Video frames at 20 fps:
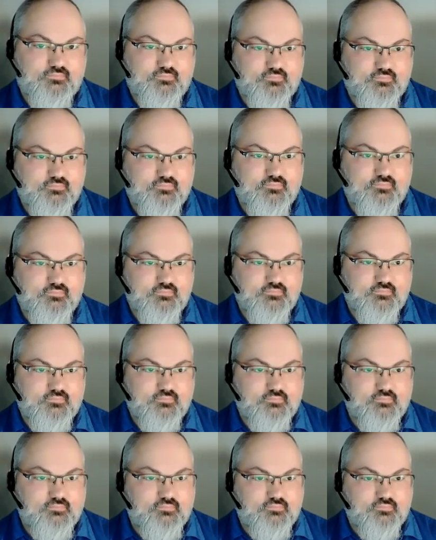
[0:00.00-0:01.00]

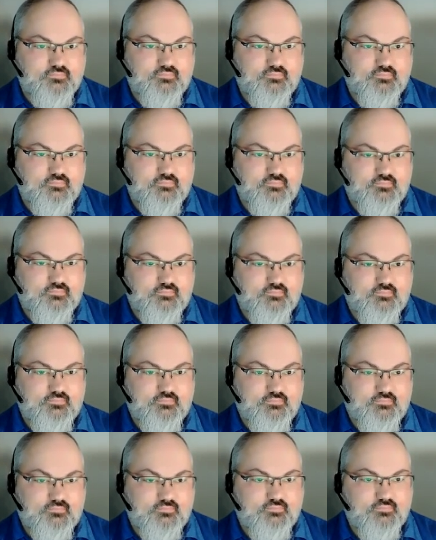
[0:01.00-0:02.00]

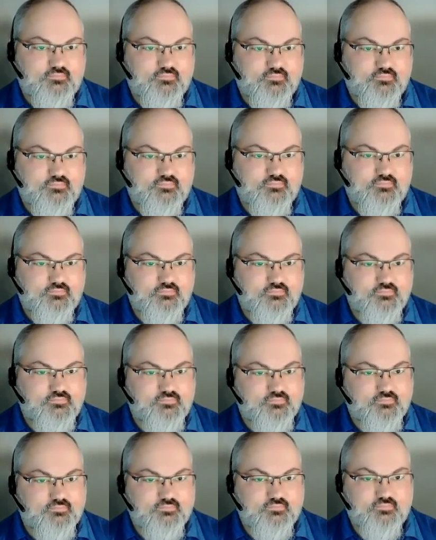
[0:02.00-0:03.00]

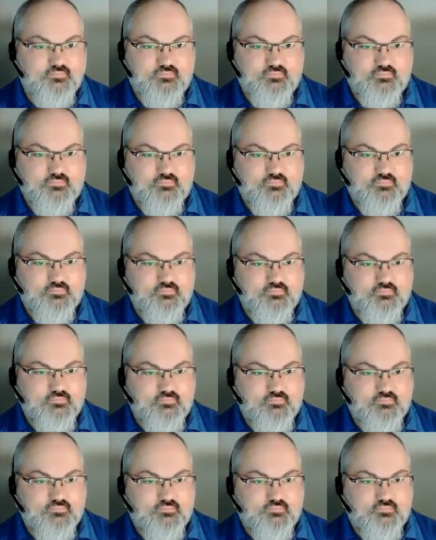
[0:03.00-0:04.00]

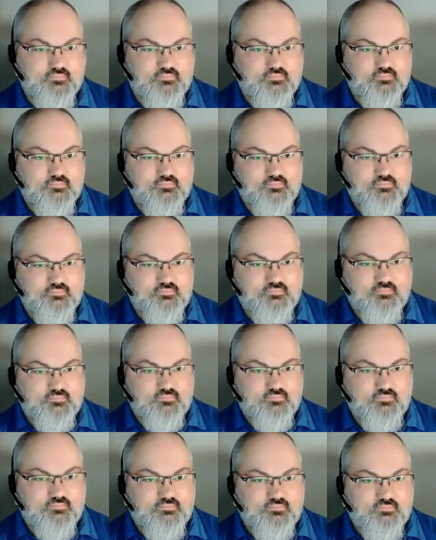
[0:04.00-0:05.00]

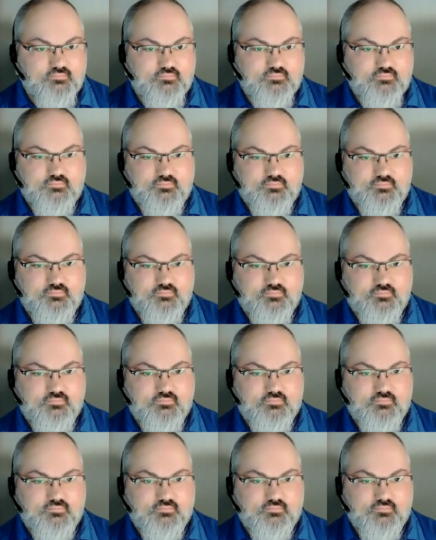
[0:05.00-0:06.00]

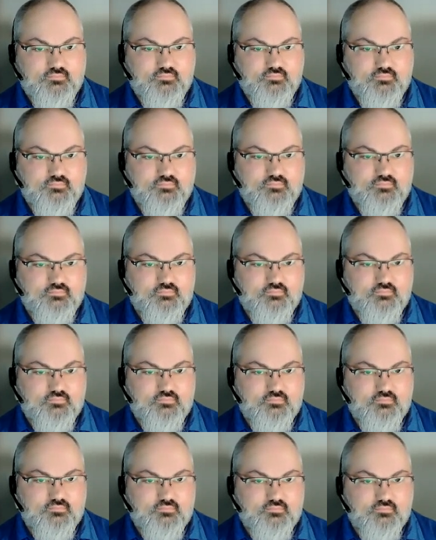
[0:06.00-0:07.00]

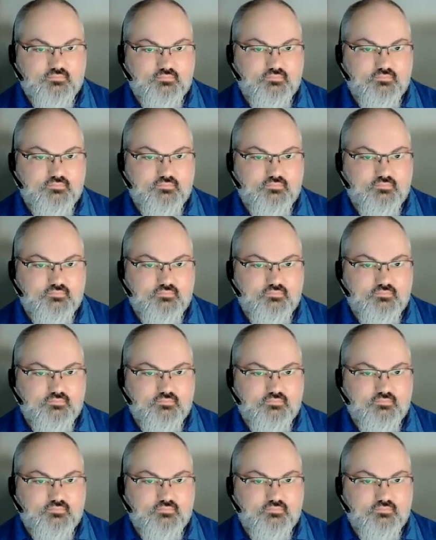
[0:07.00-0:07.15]
(not speaking)